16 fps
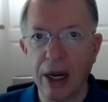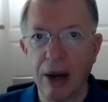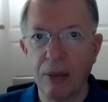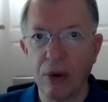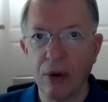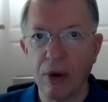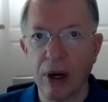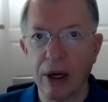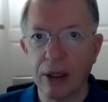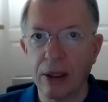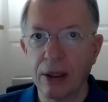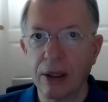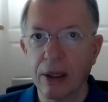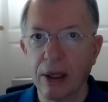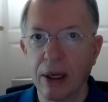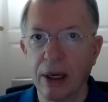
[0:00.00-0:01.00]
Camarada
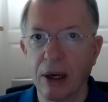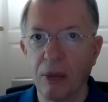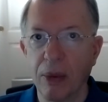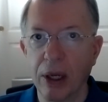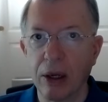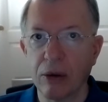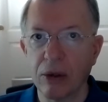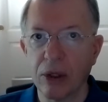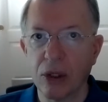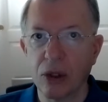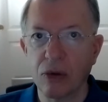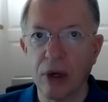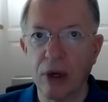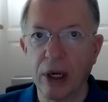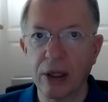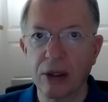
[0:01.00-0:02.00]
and I'll be your
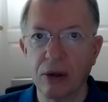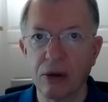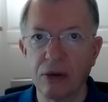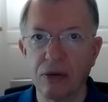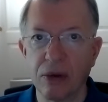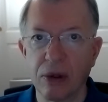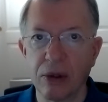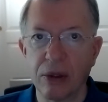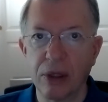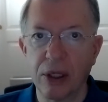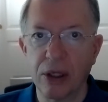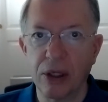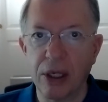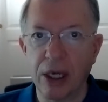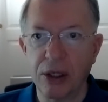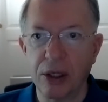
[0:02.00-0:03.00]
instructor for this
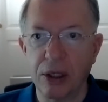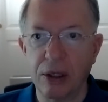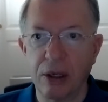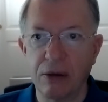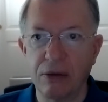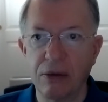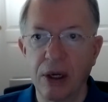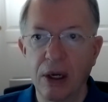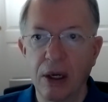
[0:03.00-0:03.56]
session of